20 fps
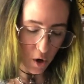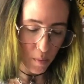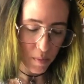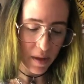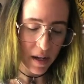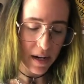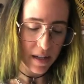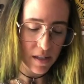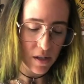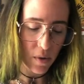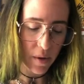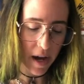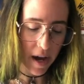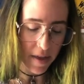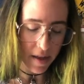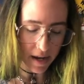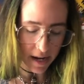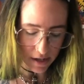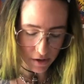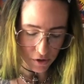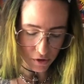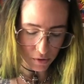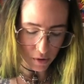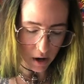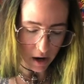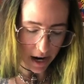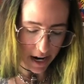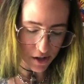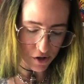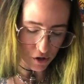But it's okay that I
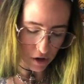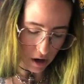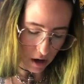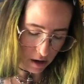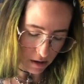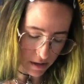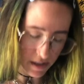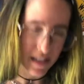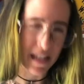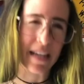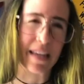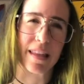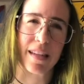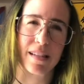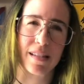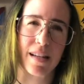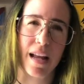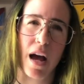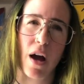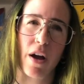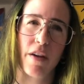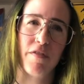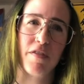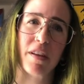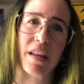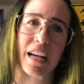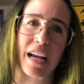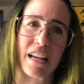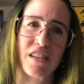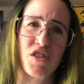draw hearts like this now. I
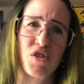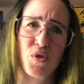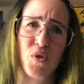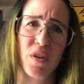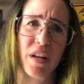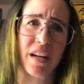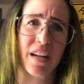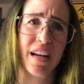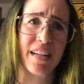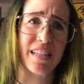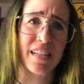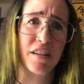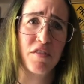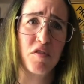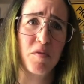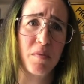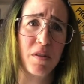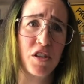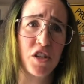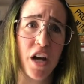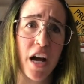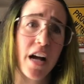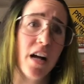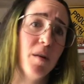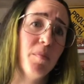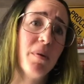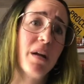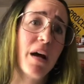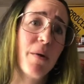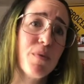feel like I stole that idea from the
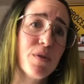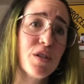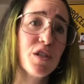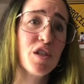child, but I was